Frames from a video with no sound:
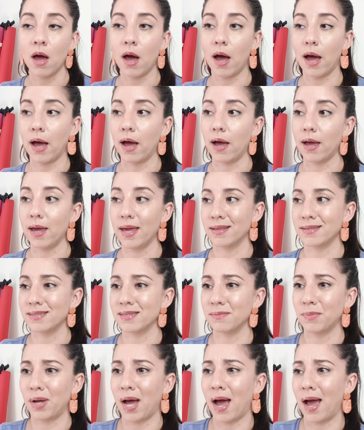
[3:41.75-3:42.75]
uh, in
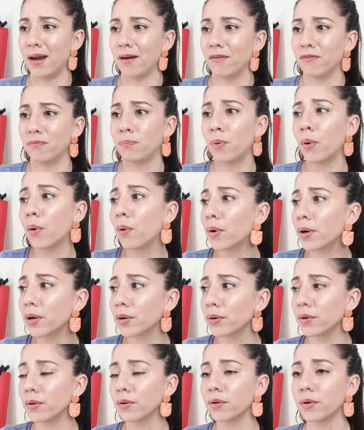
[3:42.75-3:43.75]
some kind of
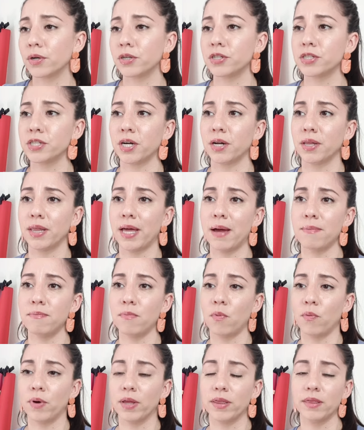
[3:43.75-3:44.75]
portal or share them
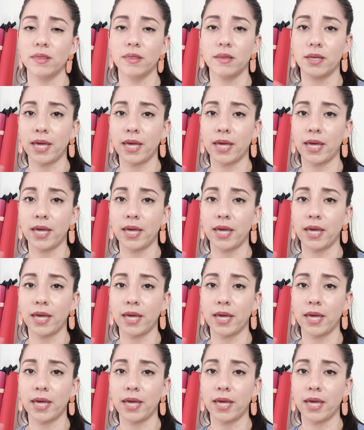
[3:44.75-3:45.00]
with